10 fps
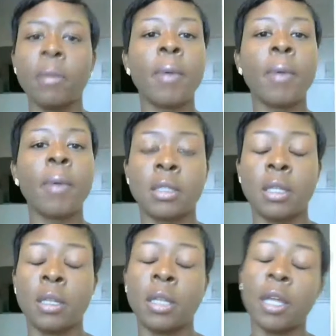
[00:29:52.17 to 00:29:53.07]
products in
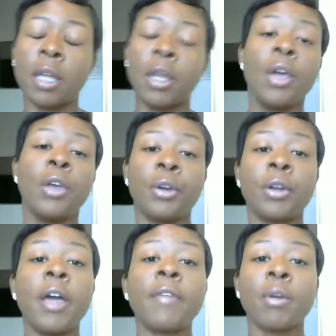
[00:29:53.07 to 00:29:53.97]
it that you're going to have
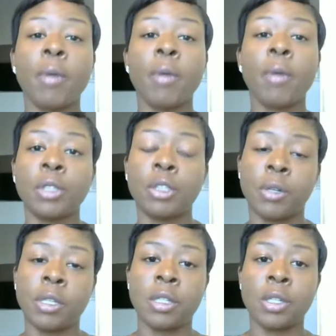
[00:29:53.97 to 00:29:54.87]
to gradually
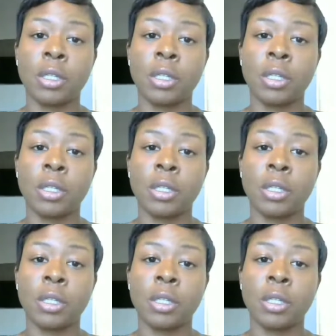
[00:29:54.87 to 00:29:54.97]
transition.